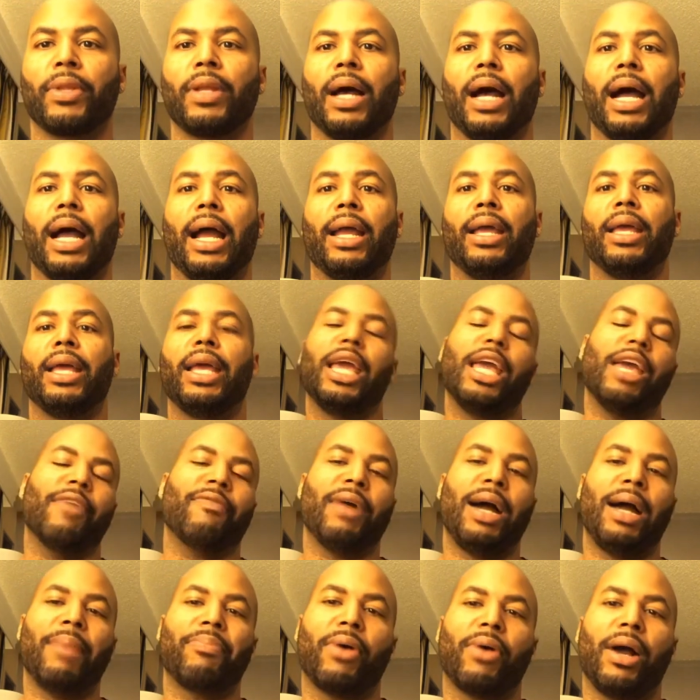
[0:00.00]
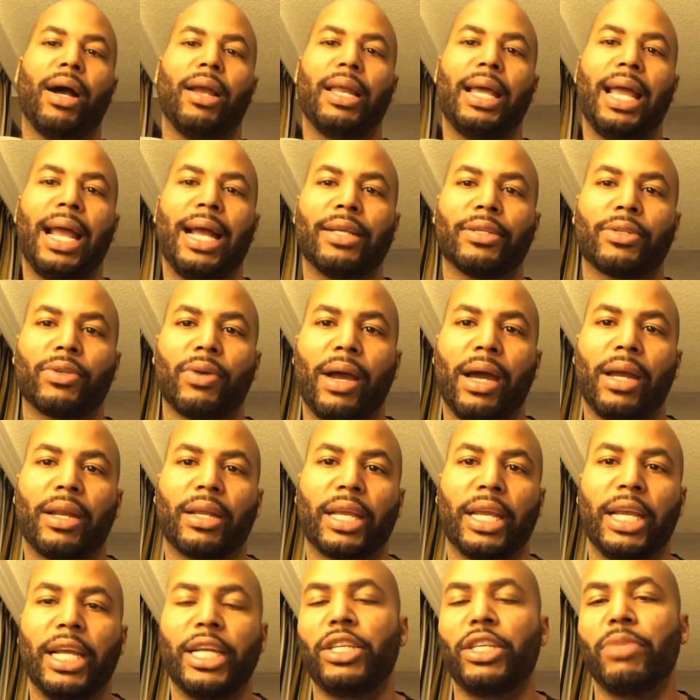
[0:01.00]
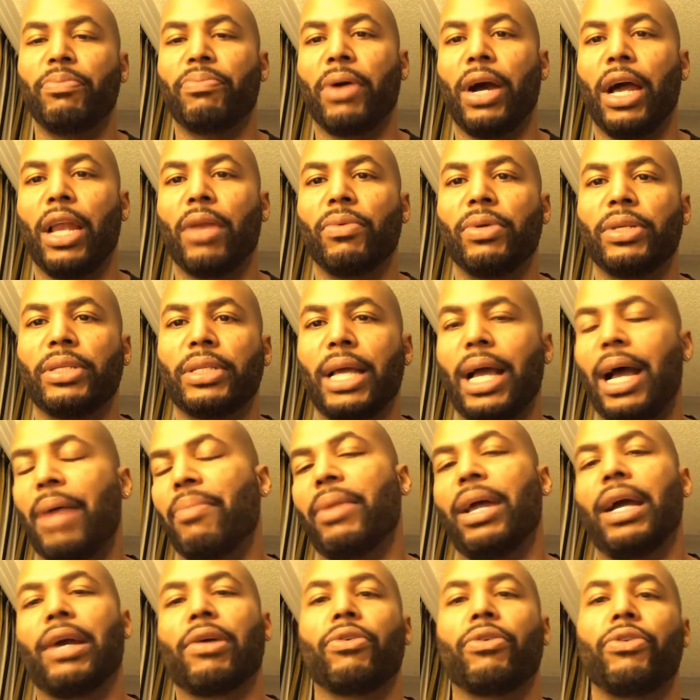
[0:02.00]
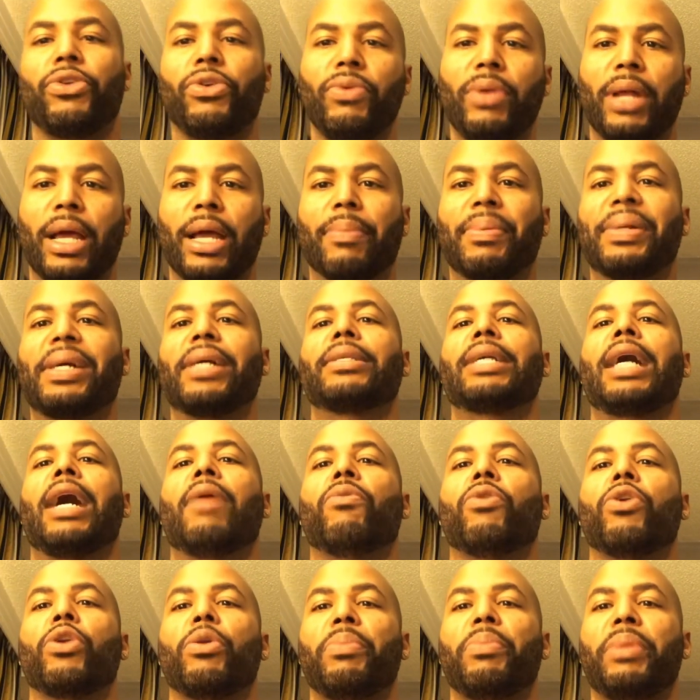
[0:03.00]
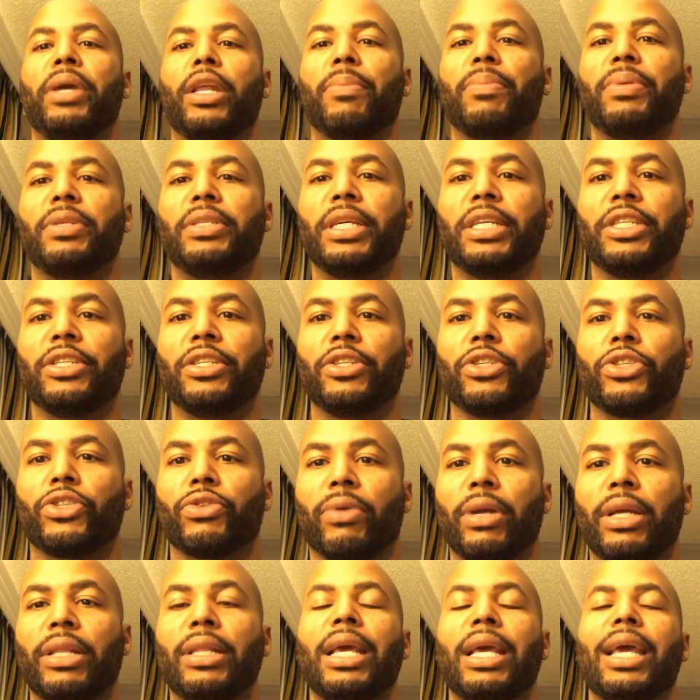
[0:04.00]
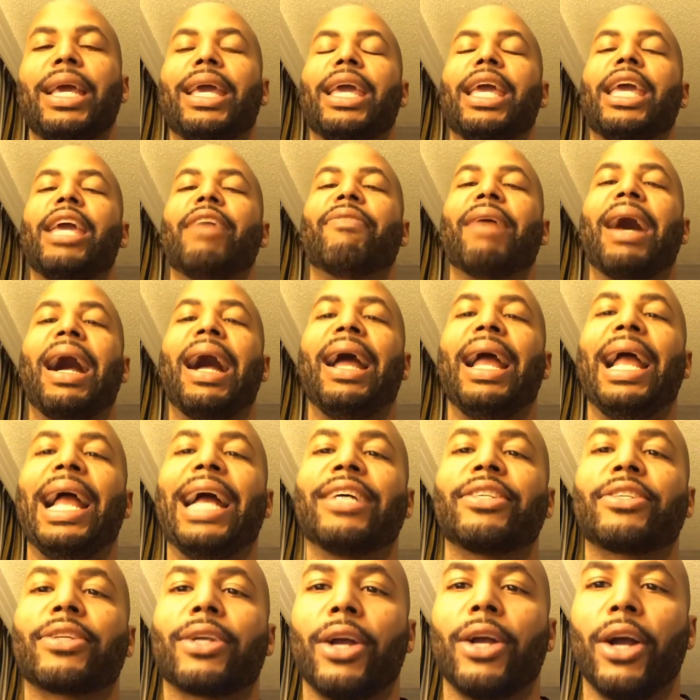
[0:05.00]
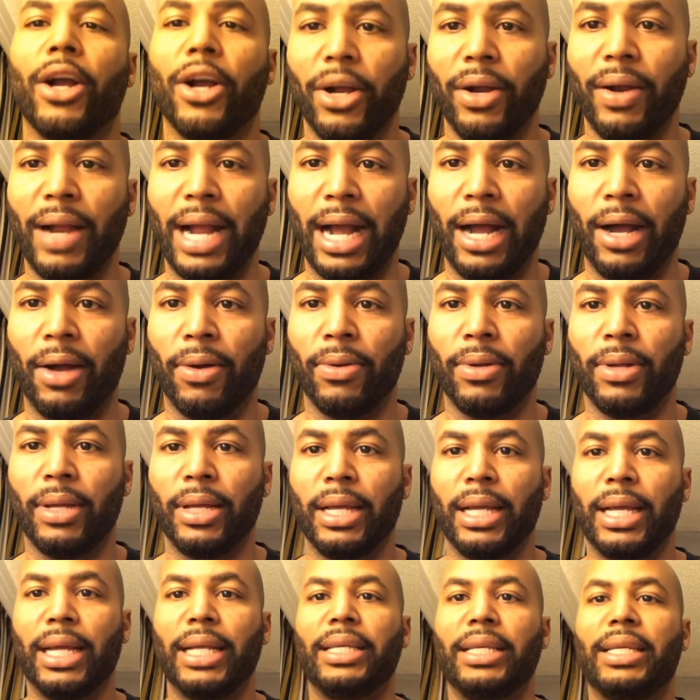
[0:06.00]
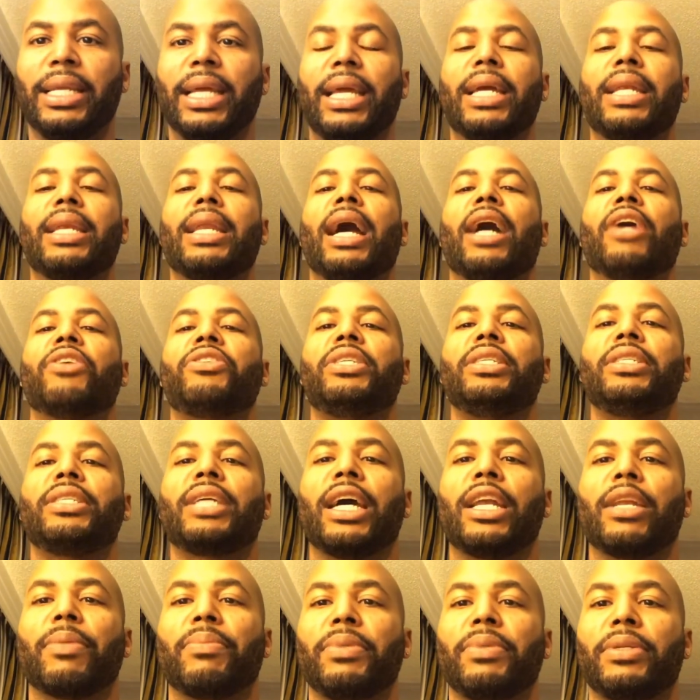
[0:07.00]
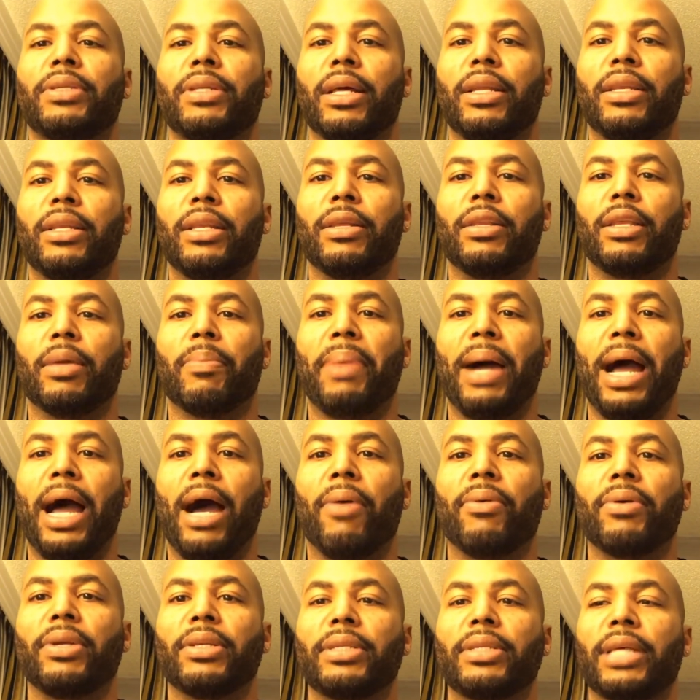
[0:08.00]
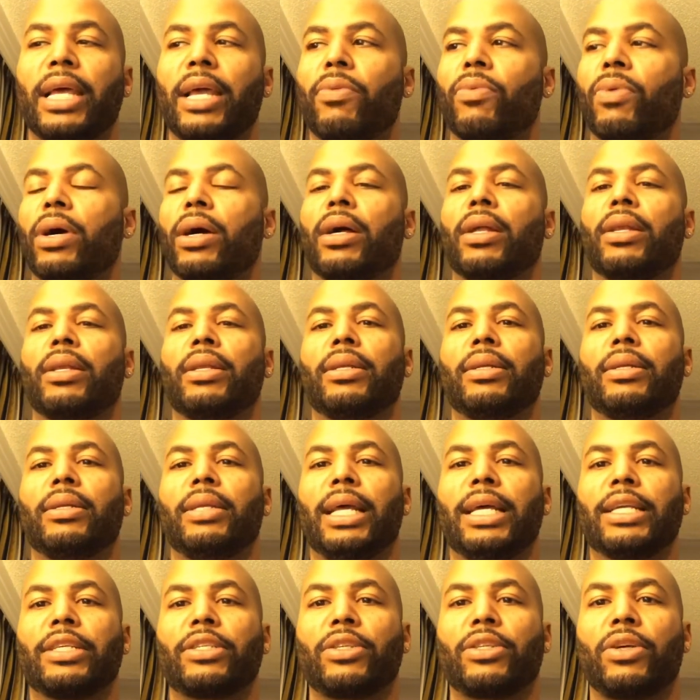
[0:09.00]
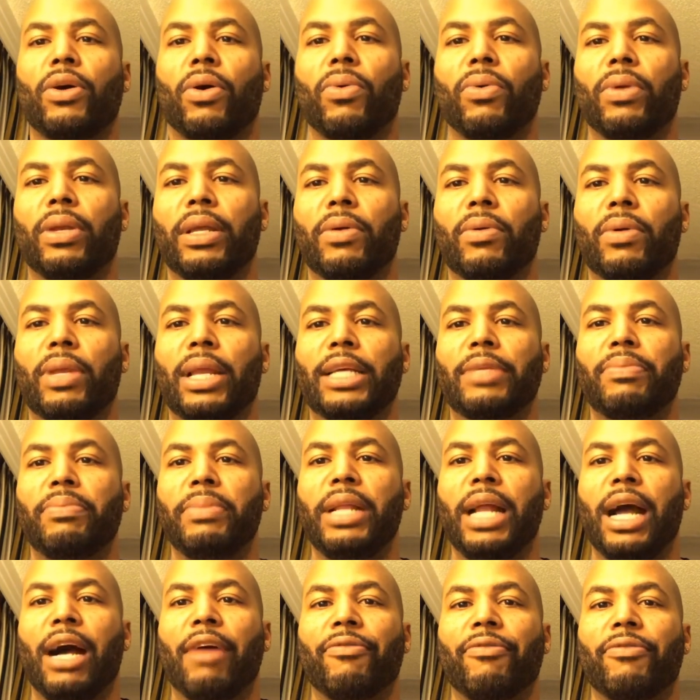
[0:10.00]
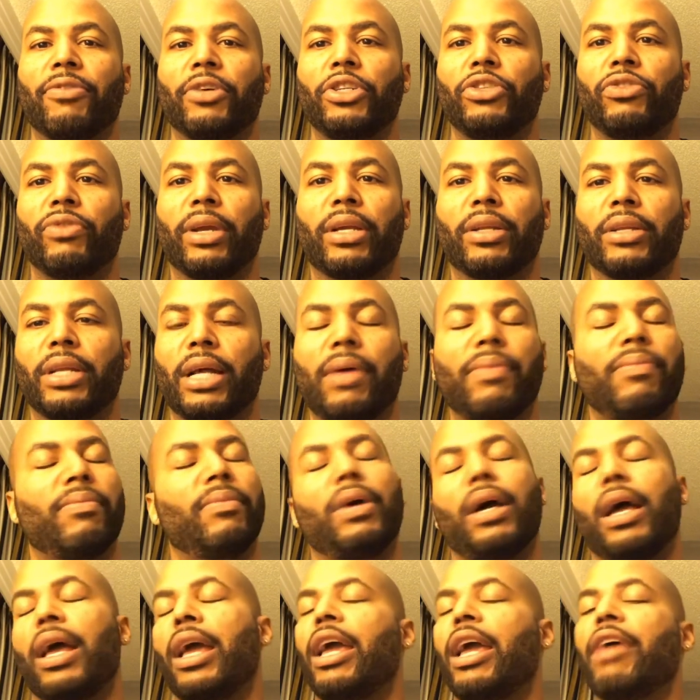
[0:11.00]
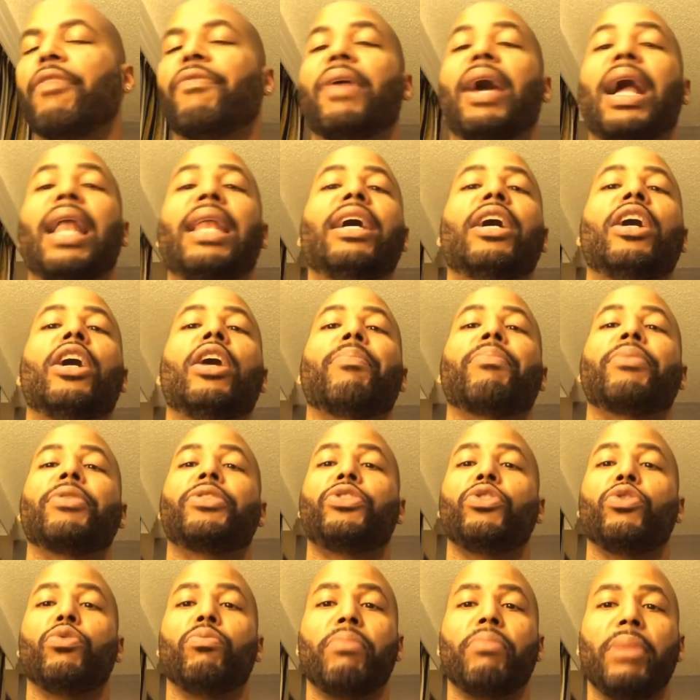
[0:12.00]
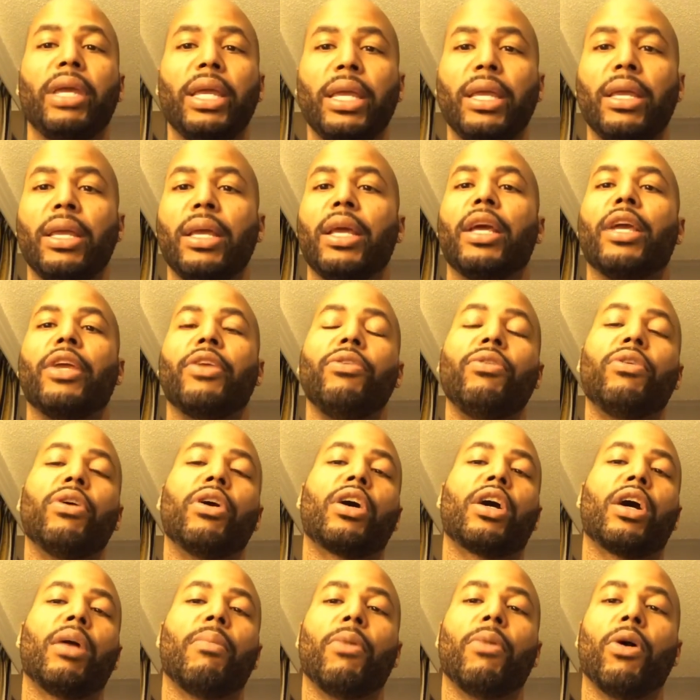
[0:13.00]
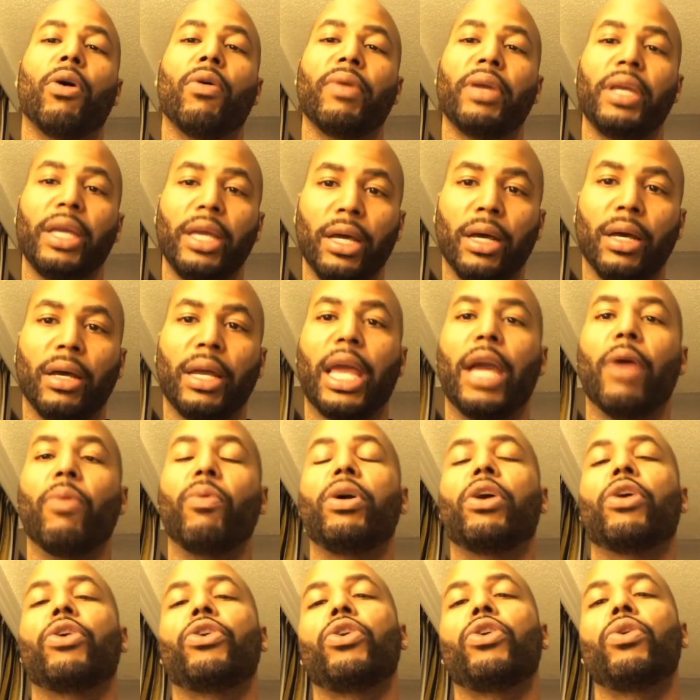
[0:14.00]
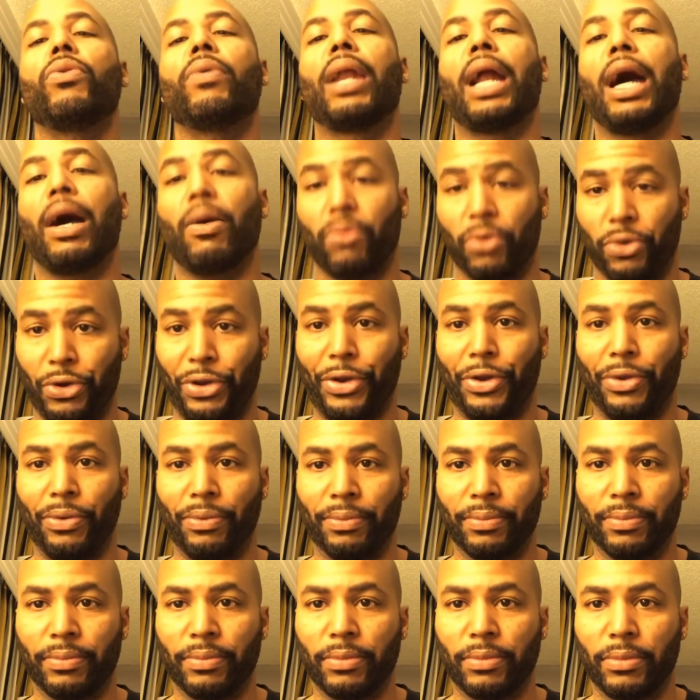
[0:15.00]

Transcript: All right. If I probably asked her out again, she probably would say, I'm not going to do that because I want to be in a position of strength. If I ask her out, then now she's got the, the power to say, well, let's go, let's meet out for a drink. And if I let her pursue me, you're going to come over here and we're going to do what I want to do.